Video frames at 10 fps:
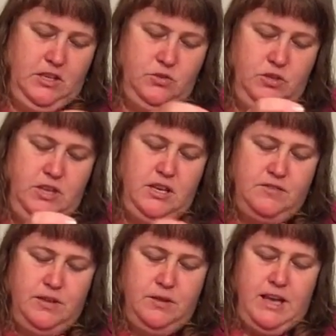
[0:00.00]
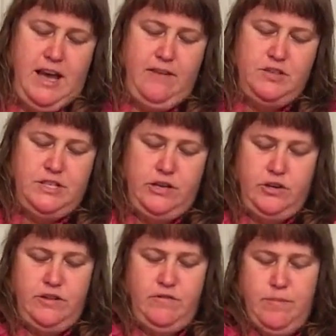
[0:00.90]
really nifty when they have the
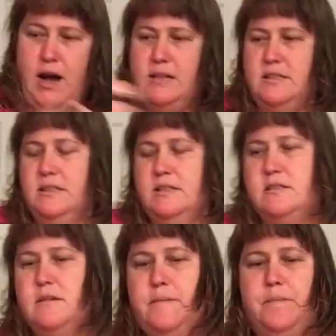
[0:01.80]
decorative boxes.